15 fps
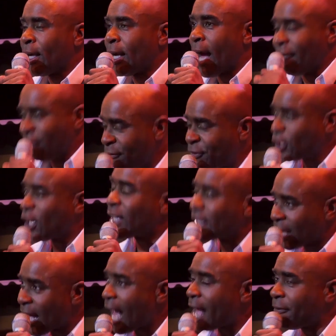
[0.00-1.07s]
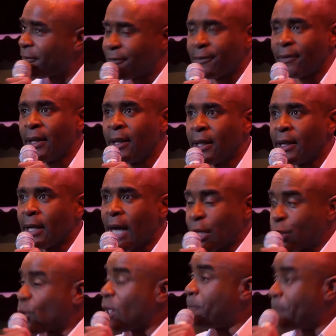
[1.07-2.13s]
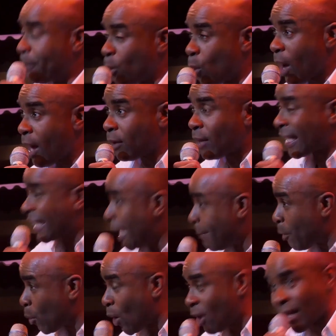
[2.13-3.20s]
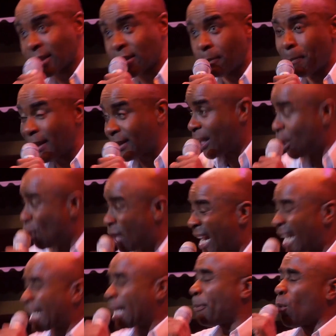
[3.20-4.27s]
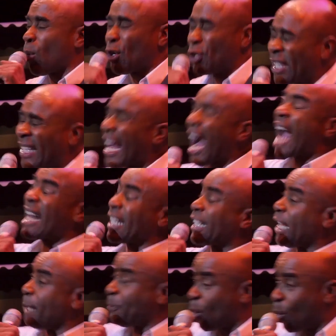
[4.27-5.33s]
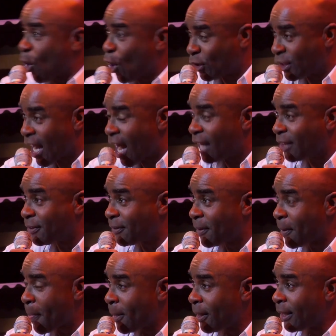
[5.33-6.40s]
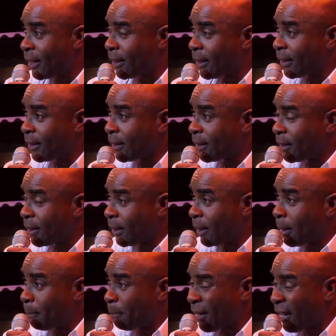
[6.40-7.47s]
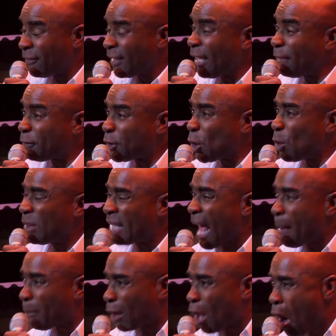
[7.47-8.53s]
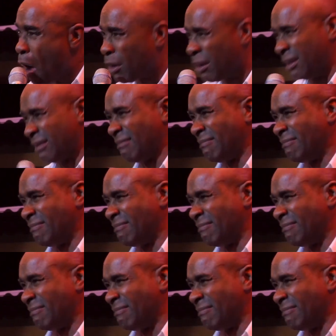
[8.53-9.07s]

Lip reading: I've lived a good life. I treat people well. I keep my word. That's a big thing. You gotta keep your word. You gotta keep your word, Don. But I've lived too damn long.